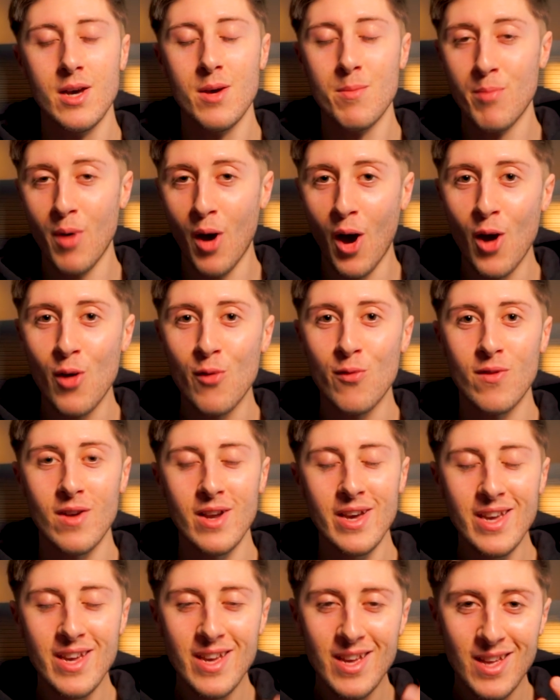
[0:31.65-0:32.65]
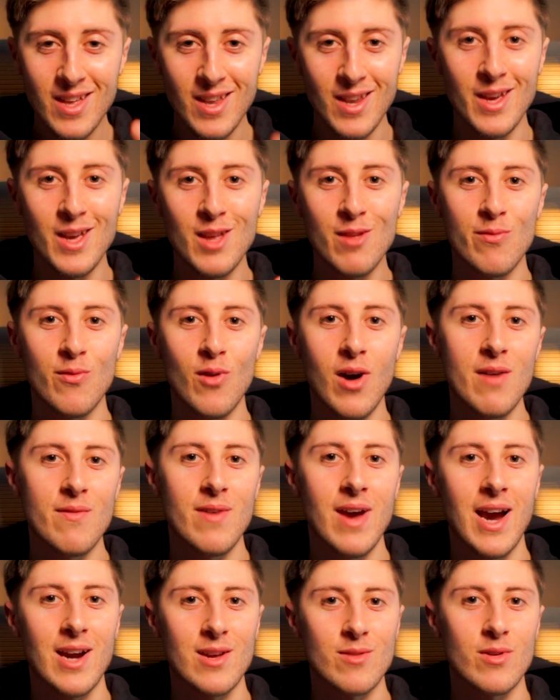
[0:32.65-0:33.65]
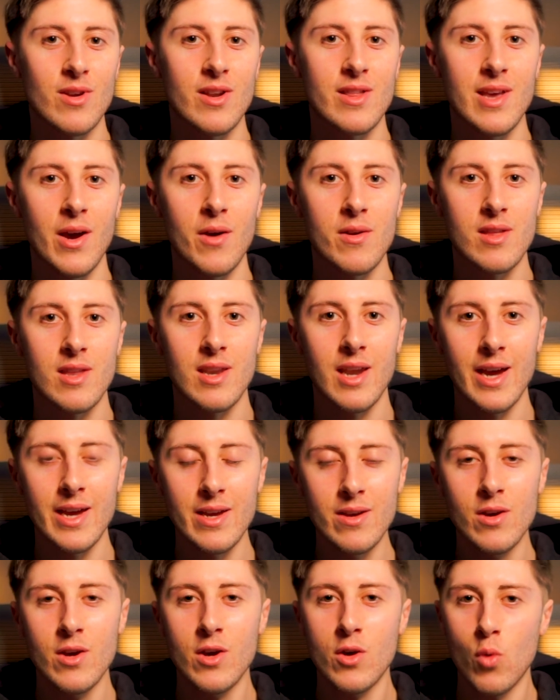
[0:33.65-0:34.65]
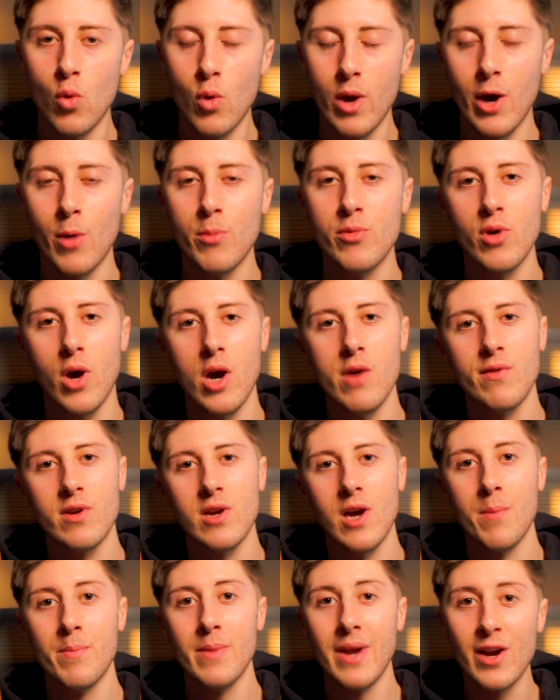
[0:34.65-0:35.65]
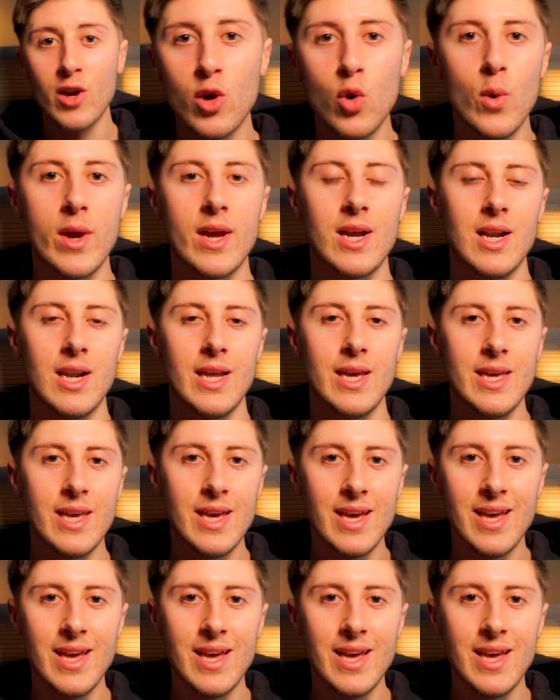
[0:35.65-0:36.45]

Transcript: but hopefully these 5 hacks I'm going to tell you today will help you overcome that quickly